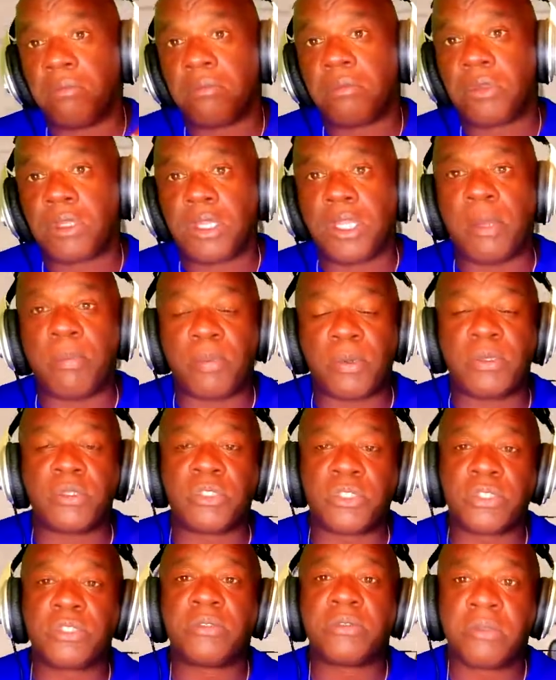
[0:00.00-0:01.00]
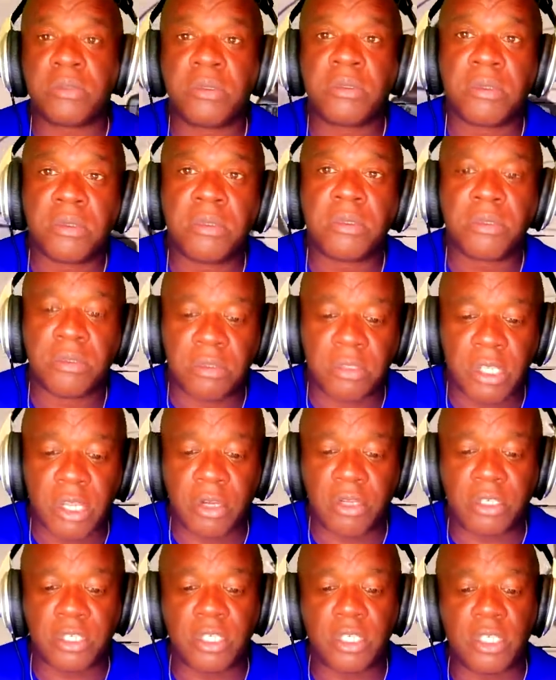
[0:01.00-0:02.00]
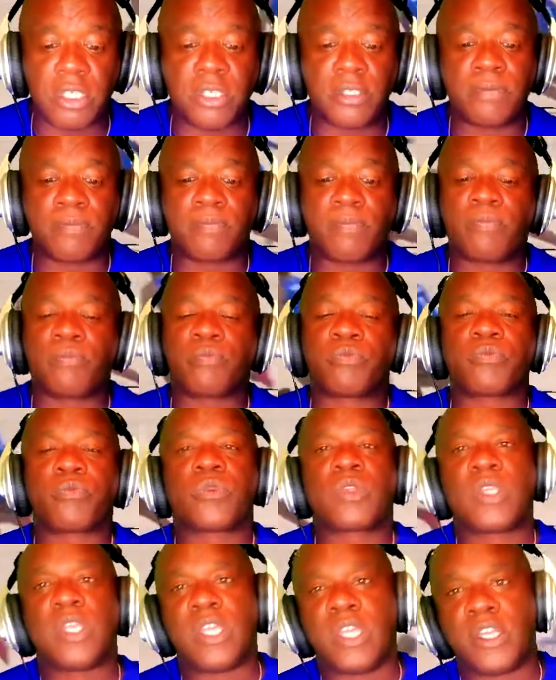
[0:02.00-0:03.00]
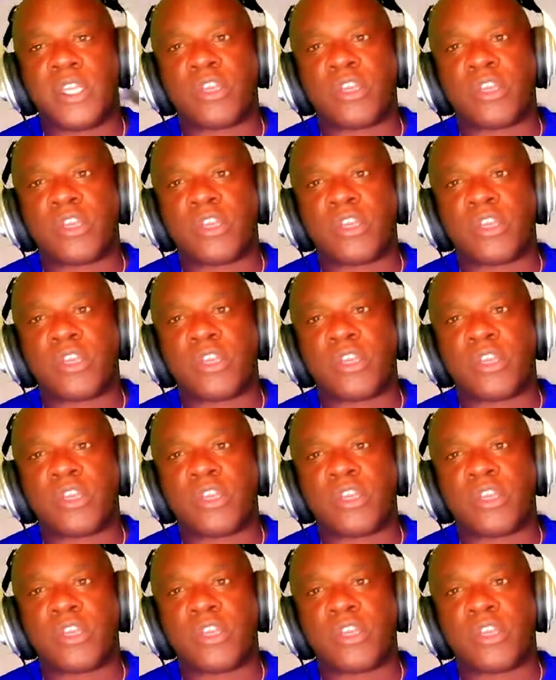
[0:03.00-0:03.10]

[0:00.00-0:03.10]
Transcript: Clippers, they're good. And, of